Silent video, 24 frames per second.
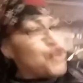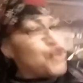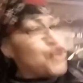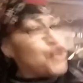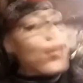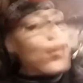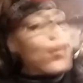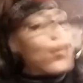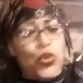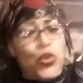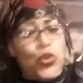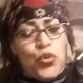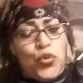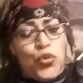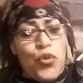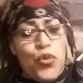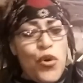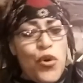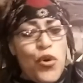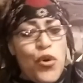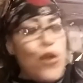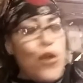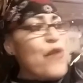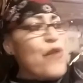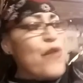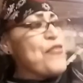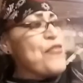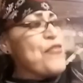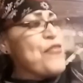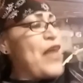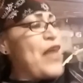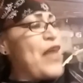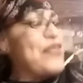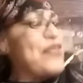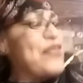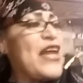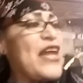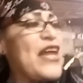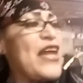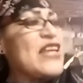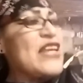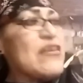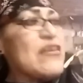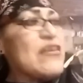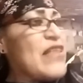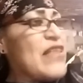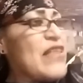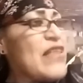to
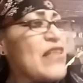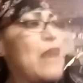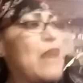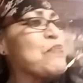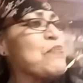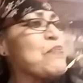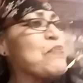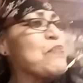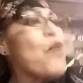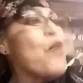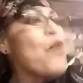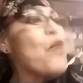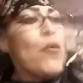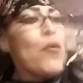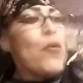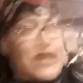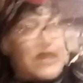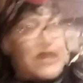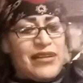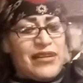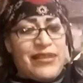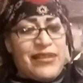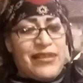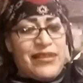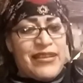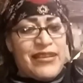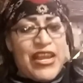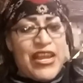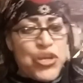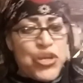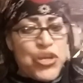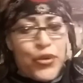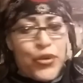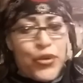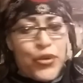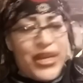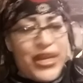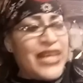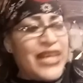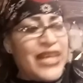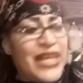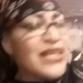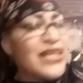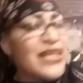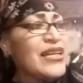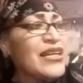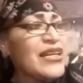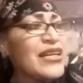that moment that you were
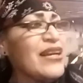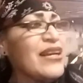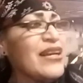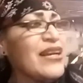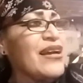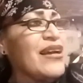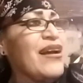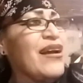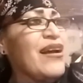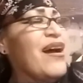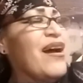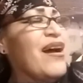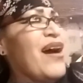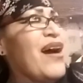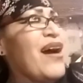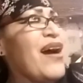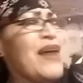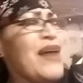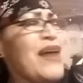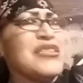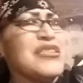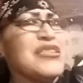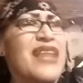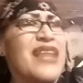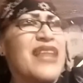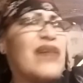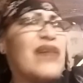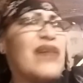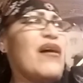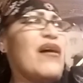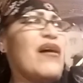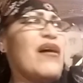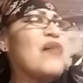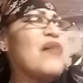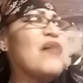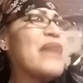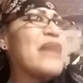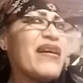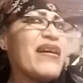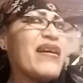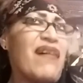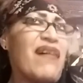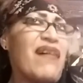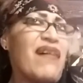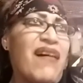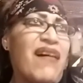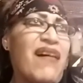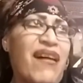in. I was like, oh my
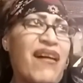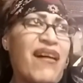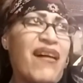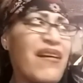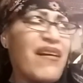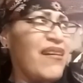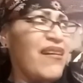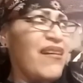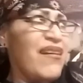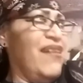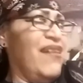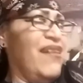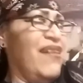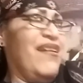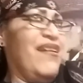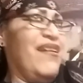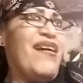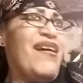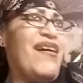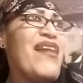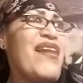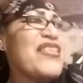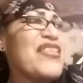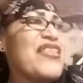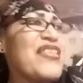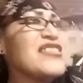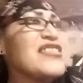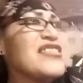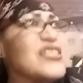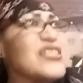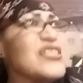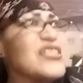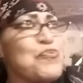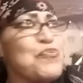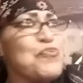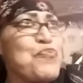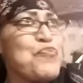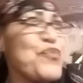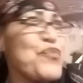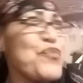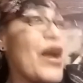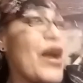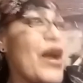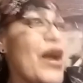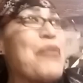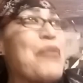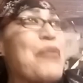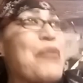God, this is.
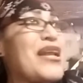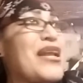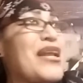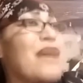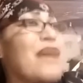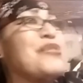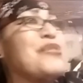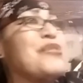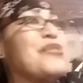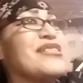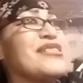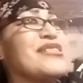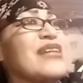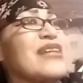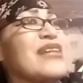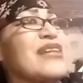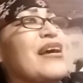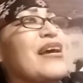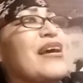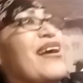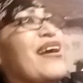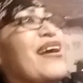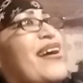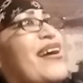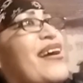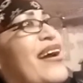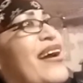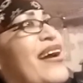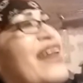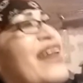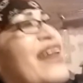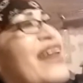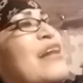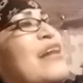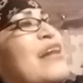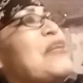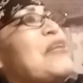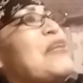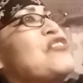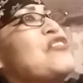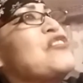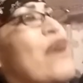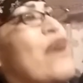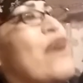I mean, it was. And I'm not